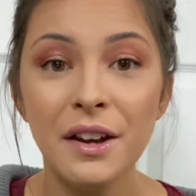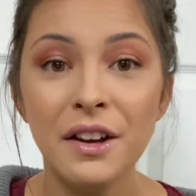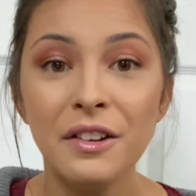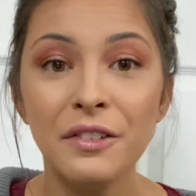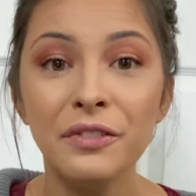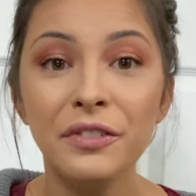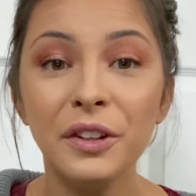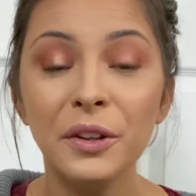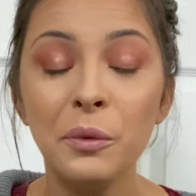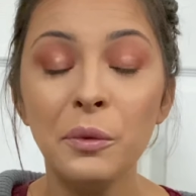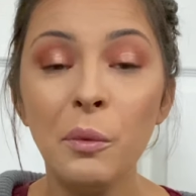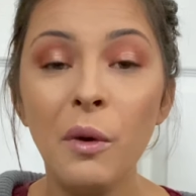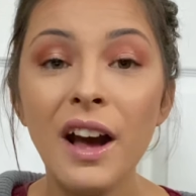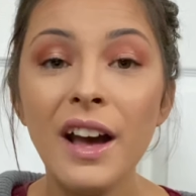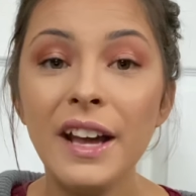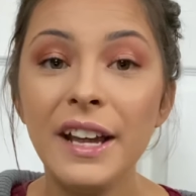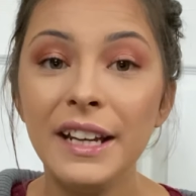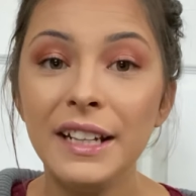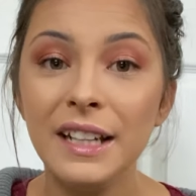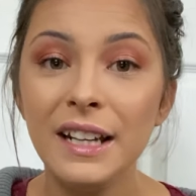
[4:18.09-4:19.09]
for
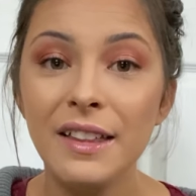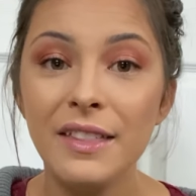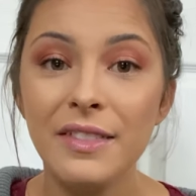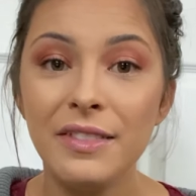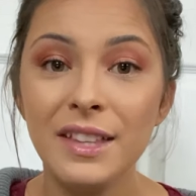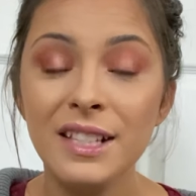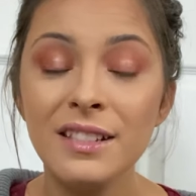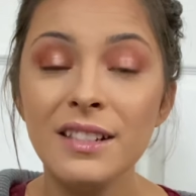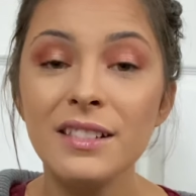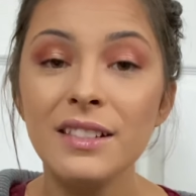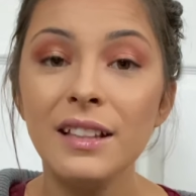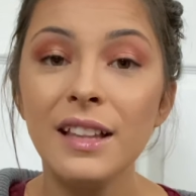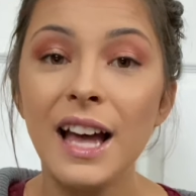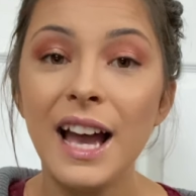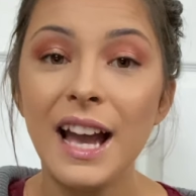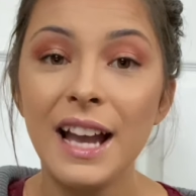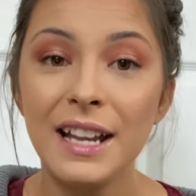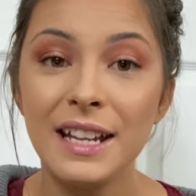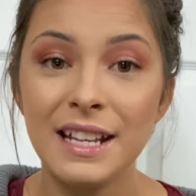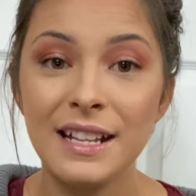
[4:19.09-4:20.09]
one, this is a
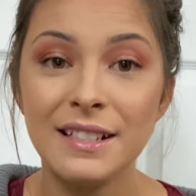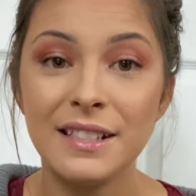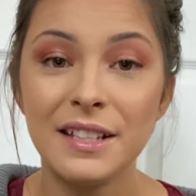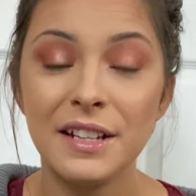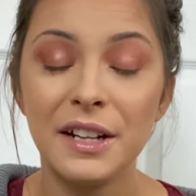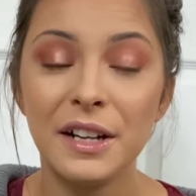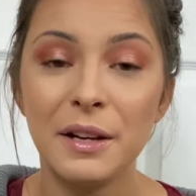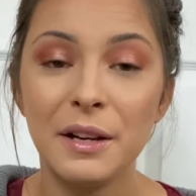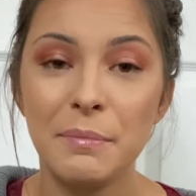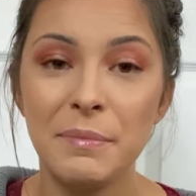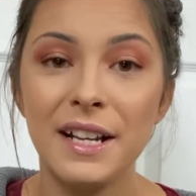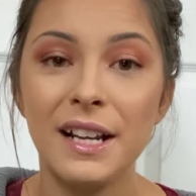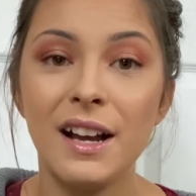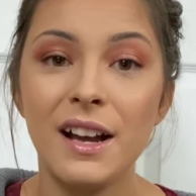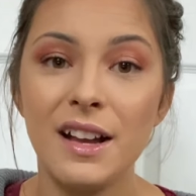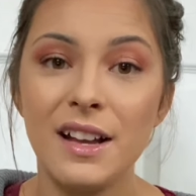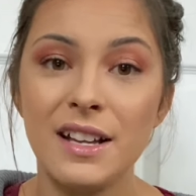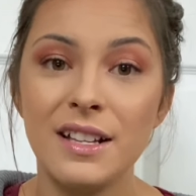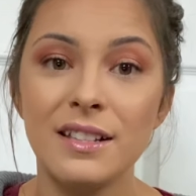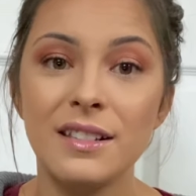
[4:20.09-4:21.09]
lot easier
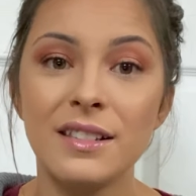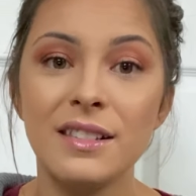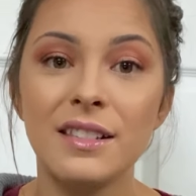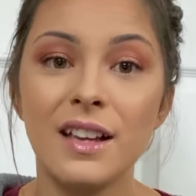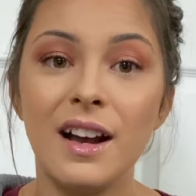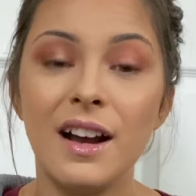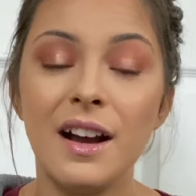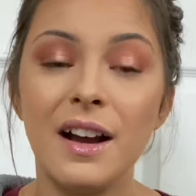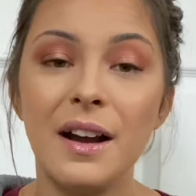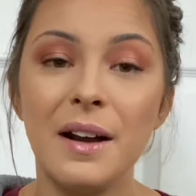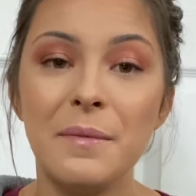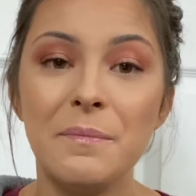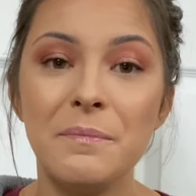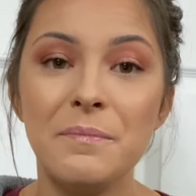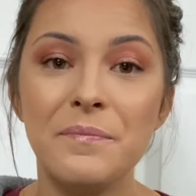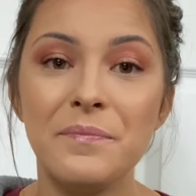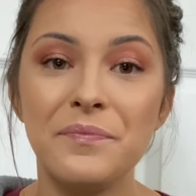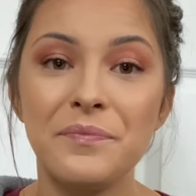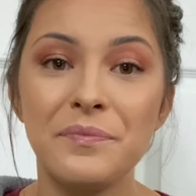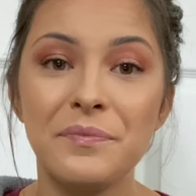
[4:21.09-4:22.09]
because
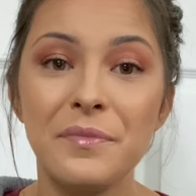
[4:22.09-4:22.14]
um,